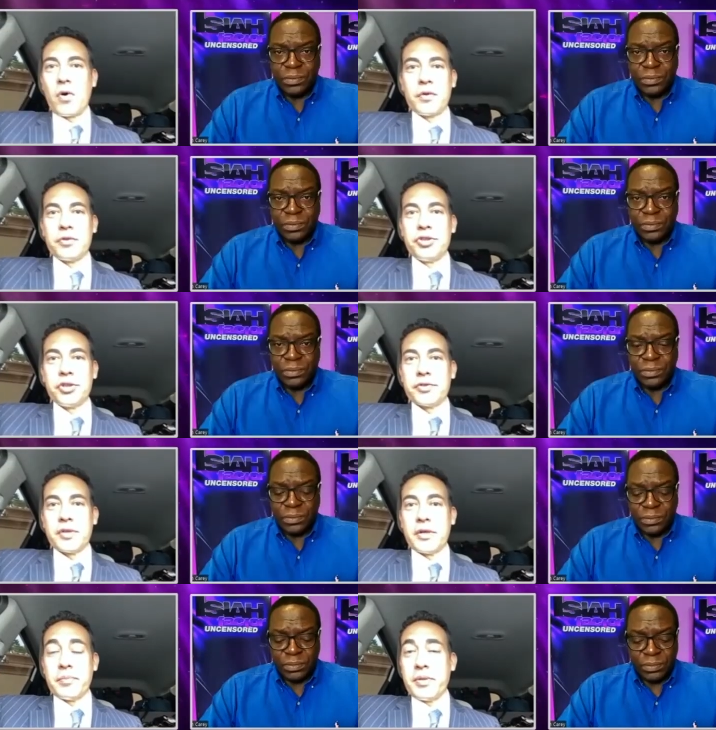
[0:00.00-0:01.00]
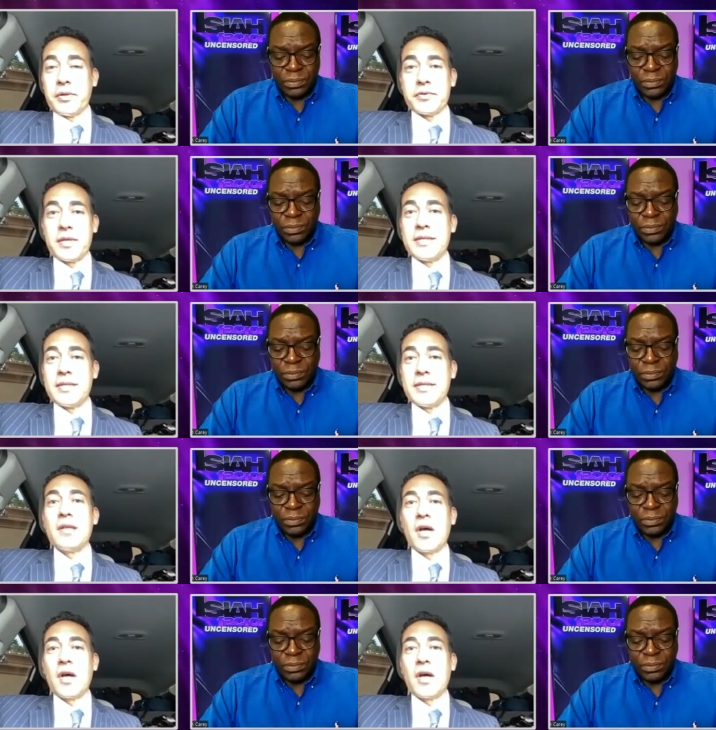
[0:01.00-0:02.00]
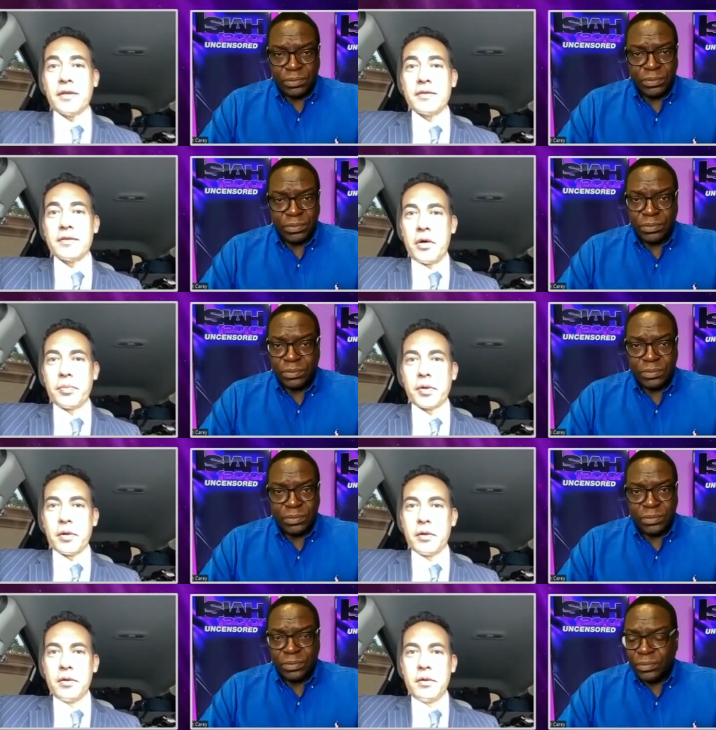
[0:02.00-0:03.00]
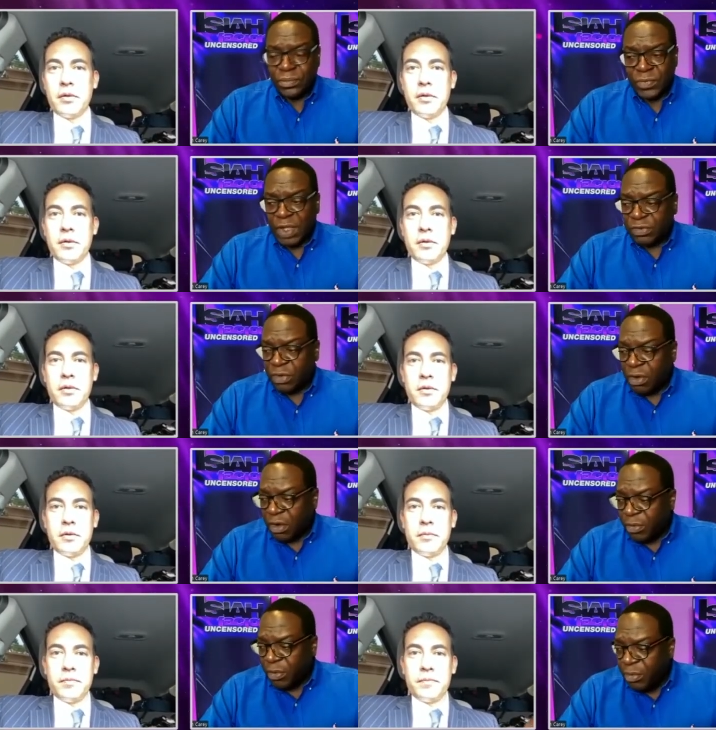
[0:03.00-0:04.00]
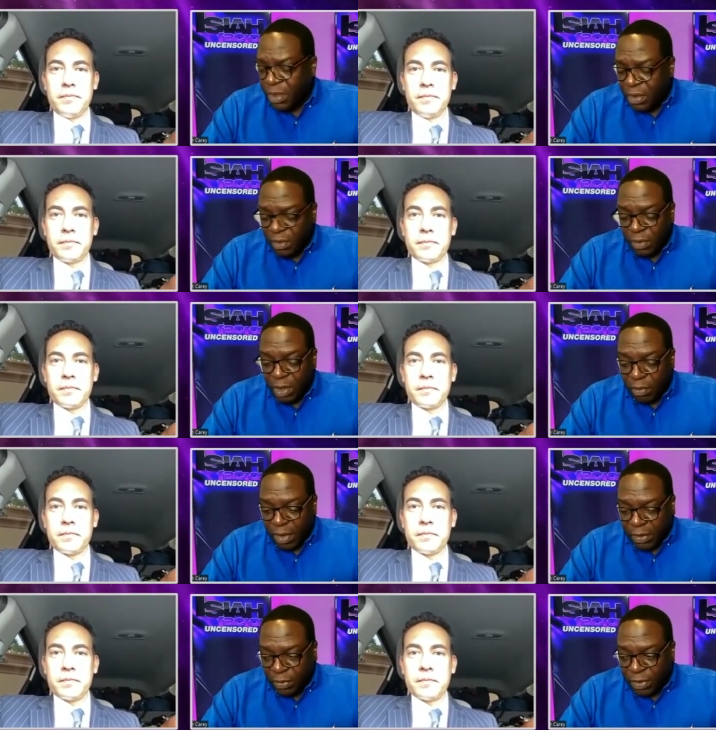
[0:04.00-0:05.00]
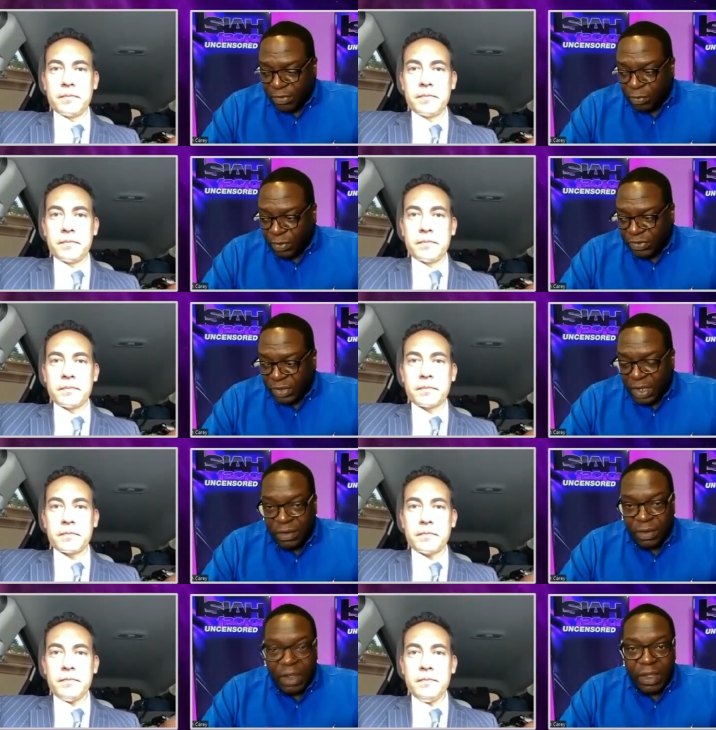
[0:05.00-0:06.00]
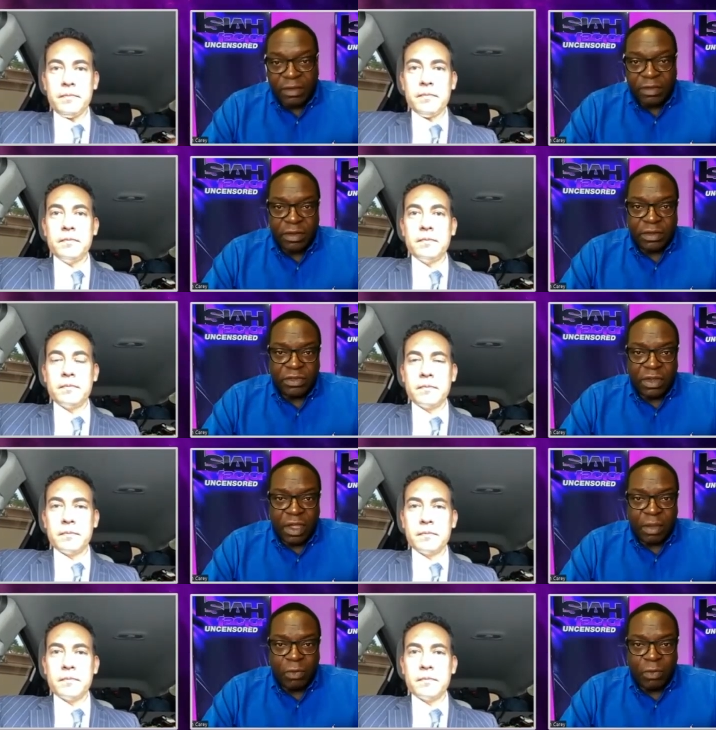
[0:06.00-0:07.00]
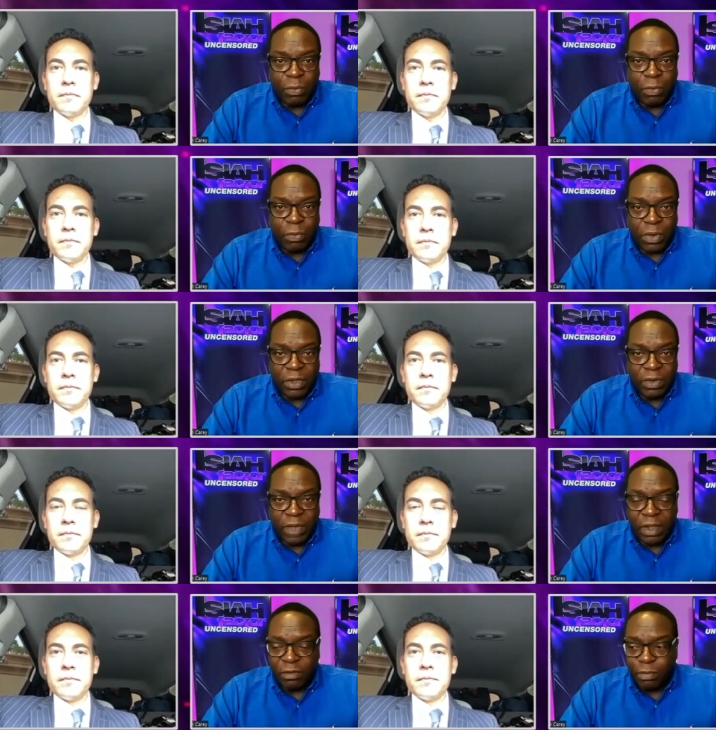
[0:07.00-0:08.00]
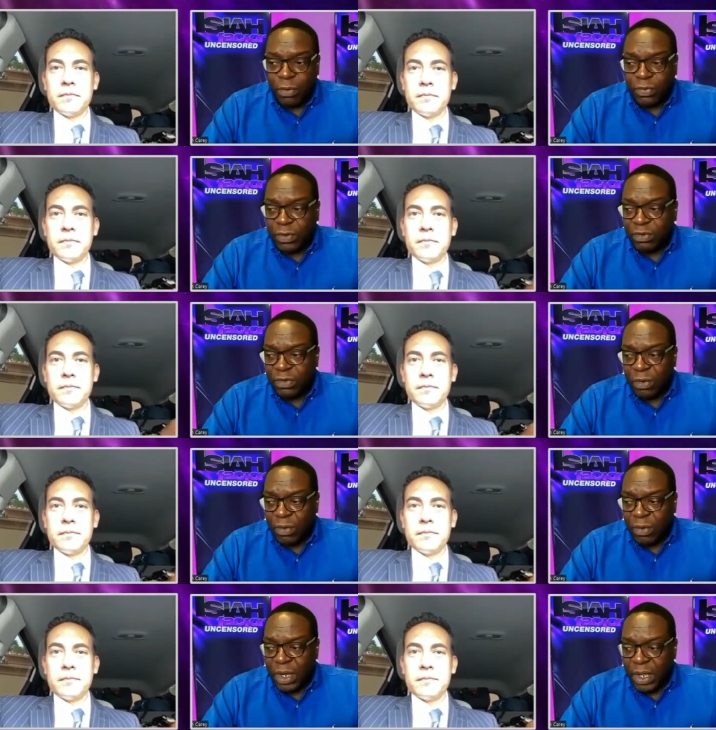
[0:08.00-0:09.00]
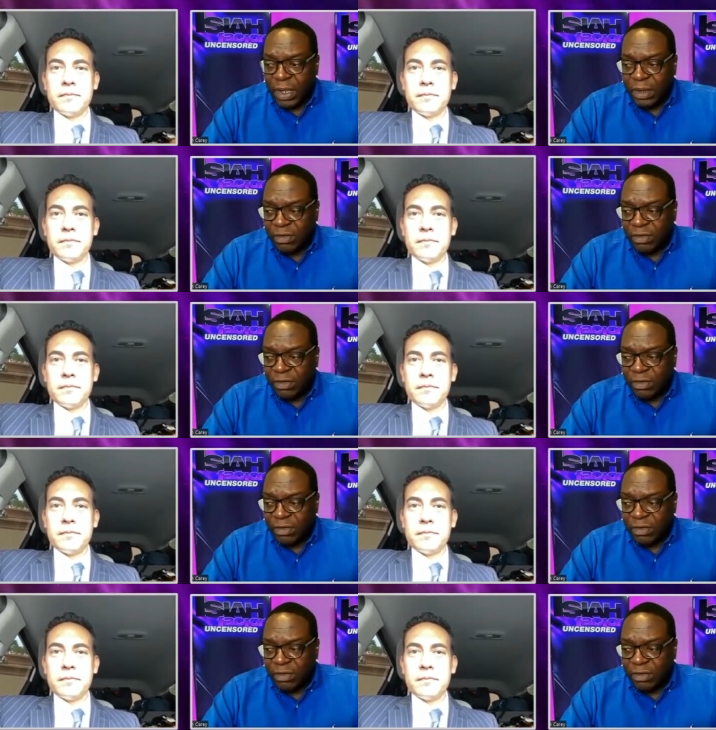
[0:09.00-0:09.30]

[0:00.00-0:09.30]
Speaker 1: all those years, and it appears they did nothing to help her.
Speaker 2: That's horrible. Well, all right, Chris, once again, excellent job in reporting. You guys broke this story, and